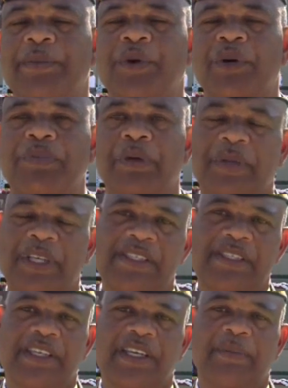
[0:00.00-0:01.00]
more
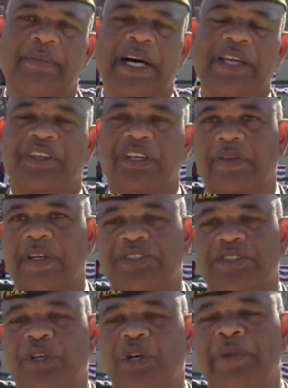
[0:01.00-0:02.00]
publicity about the
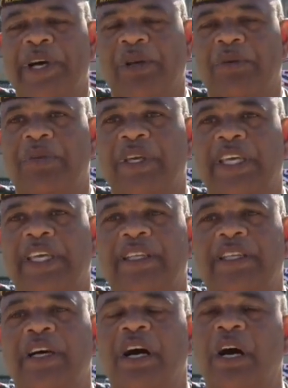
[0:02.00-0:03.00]
Congressional Gold Medal
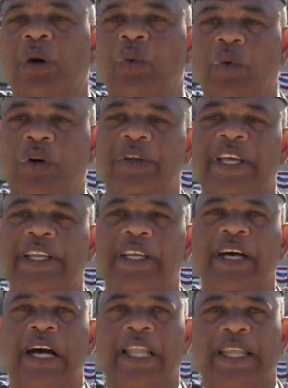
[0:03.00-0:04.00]
being awarded.
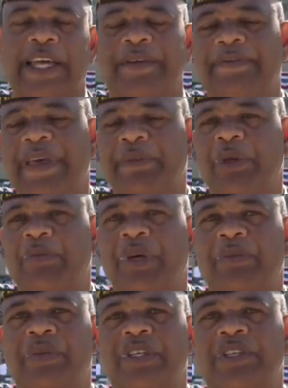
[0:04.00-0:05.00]
A lot of family
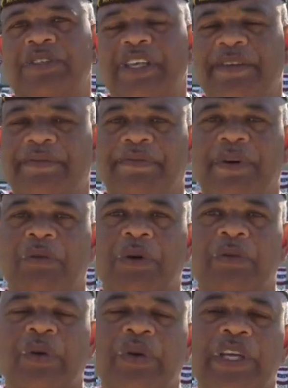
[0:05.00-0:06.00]
members and former
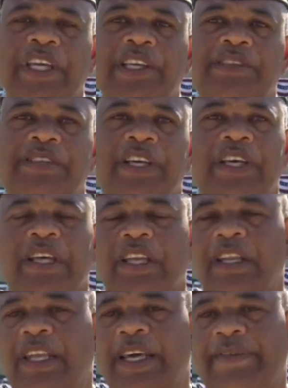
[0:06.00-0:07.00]
Marines
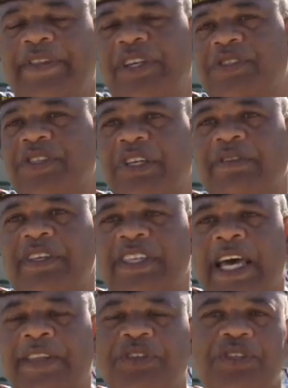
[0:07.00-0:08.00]
left their service
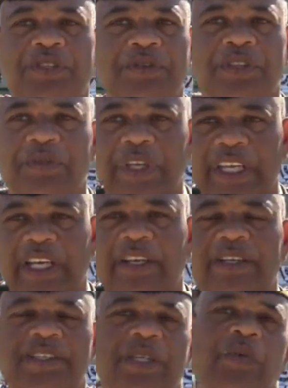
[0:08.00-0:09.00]
after two or three
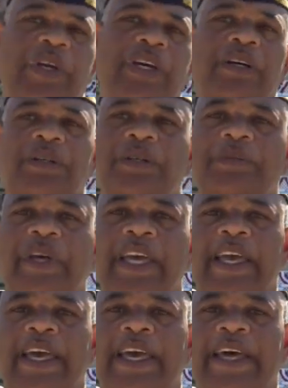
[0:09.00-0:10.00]
years and went home
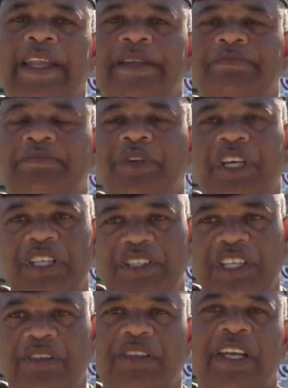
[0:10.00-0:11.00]
and
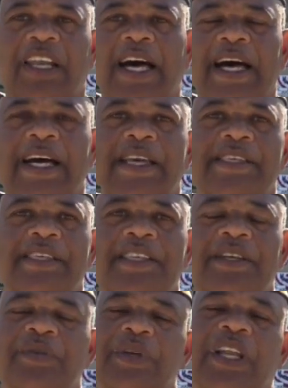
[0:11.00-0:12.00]
continued their lives and
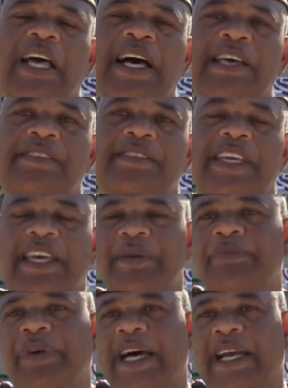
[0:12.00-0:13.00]
then realized the
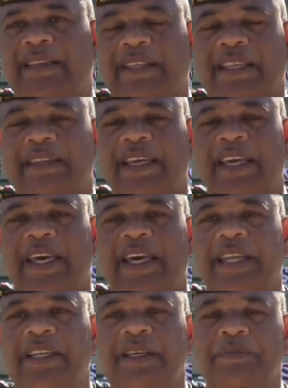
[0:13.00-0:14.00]
impact that they
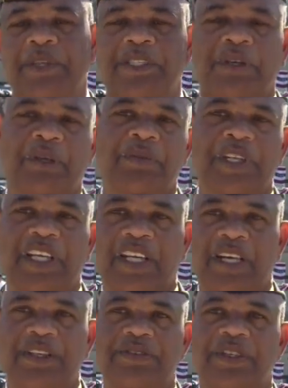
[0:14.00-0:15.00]
had bestowed upon the
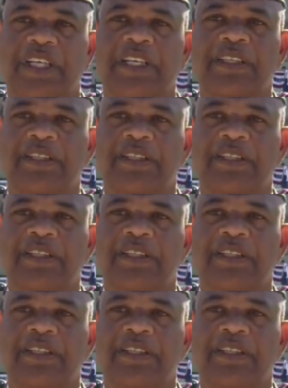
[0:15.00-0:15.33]
country